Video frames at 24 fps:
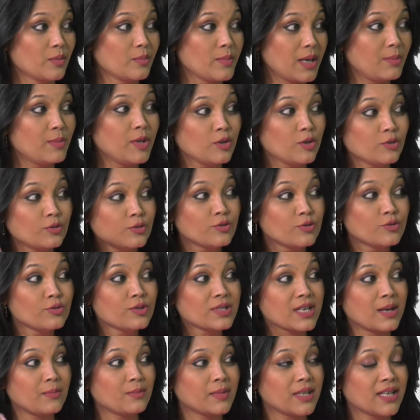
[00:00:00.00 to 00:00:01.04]
Maybe you could do
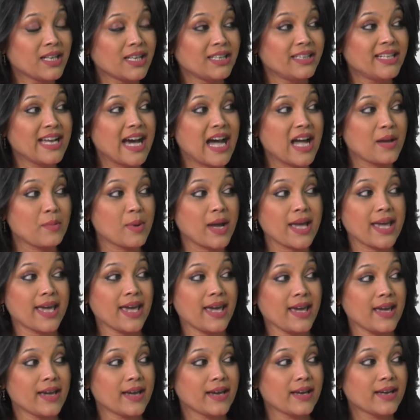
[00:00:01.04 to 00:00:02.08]
something and dye my
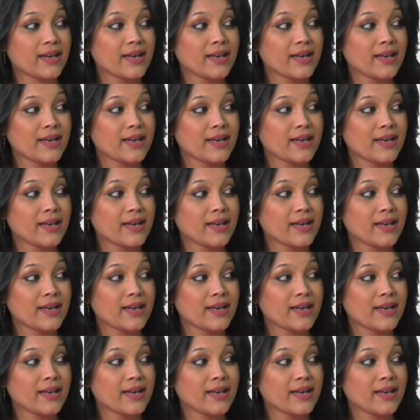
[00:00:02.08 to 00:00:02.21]
hair.